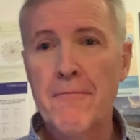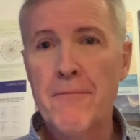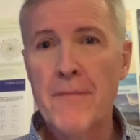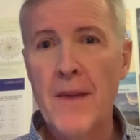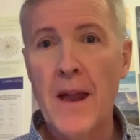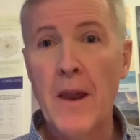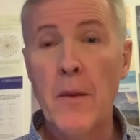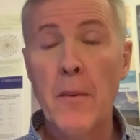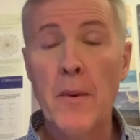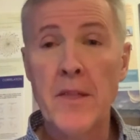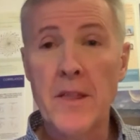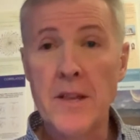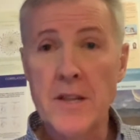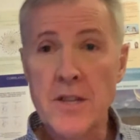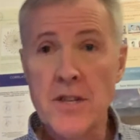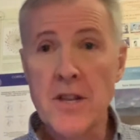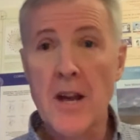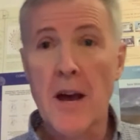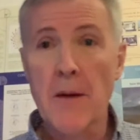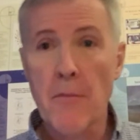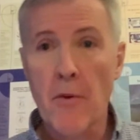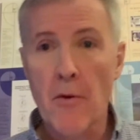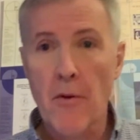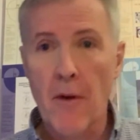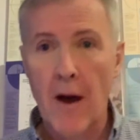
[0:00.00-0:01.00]
Anyway, this
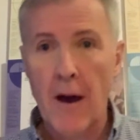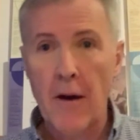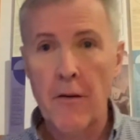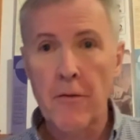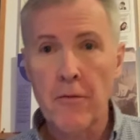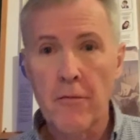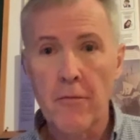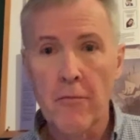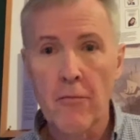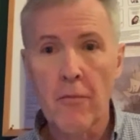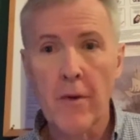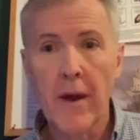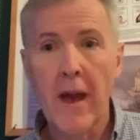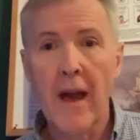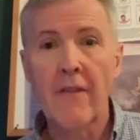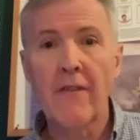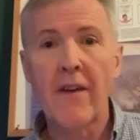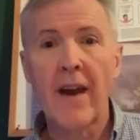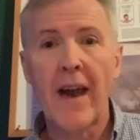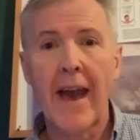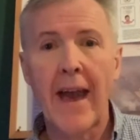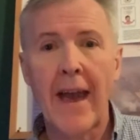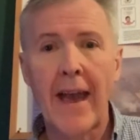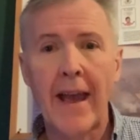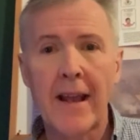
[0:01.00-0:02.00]
time around, we have
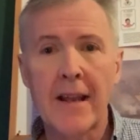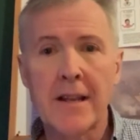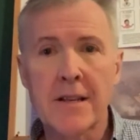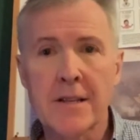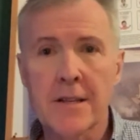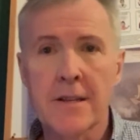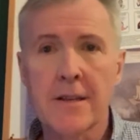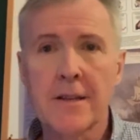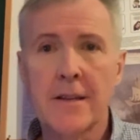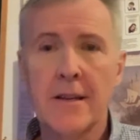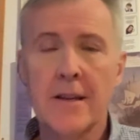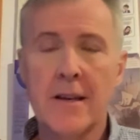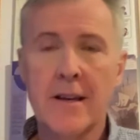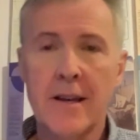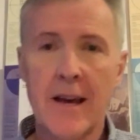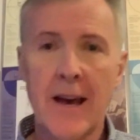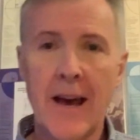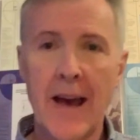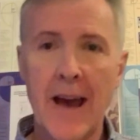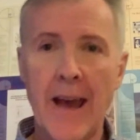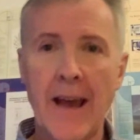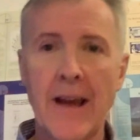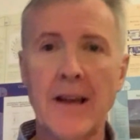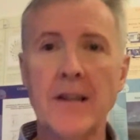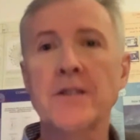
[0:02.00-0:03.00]
8
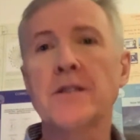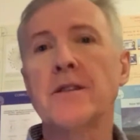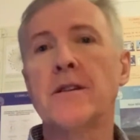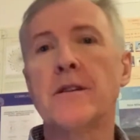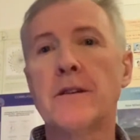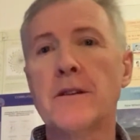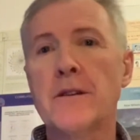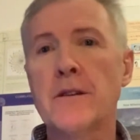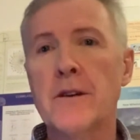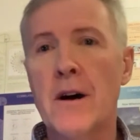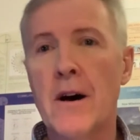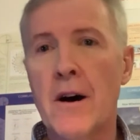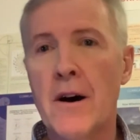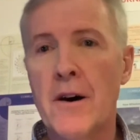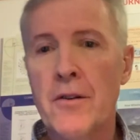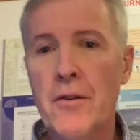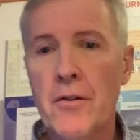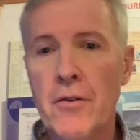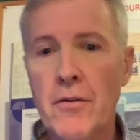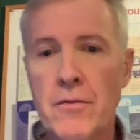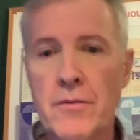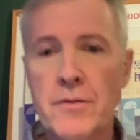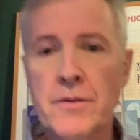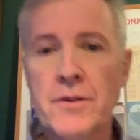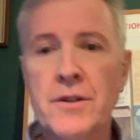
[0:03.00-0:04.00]
excellent
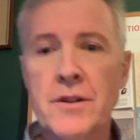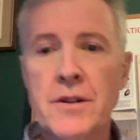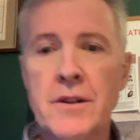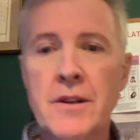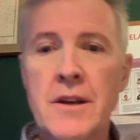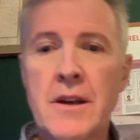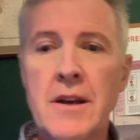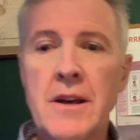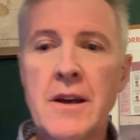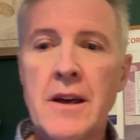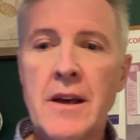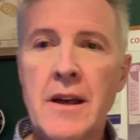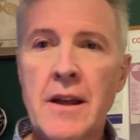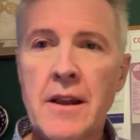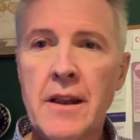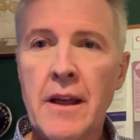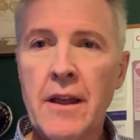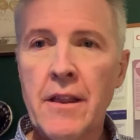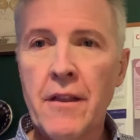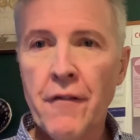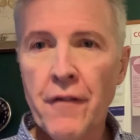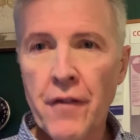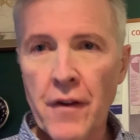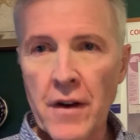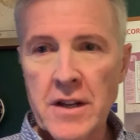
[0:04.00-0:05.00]
articles. Now,
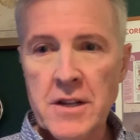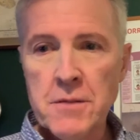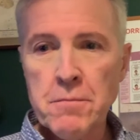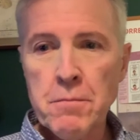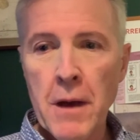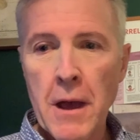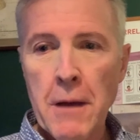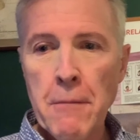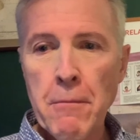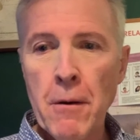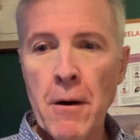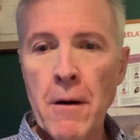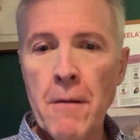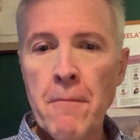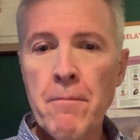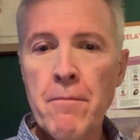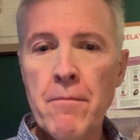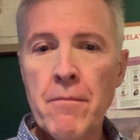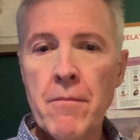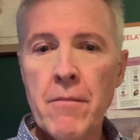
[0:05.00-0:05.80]
the first paper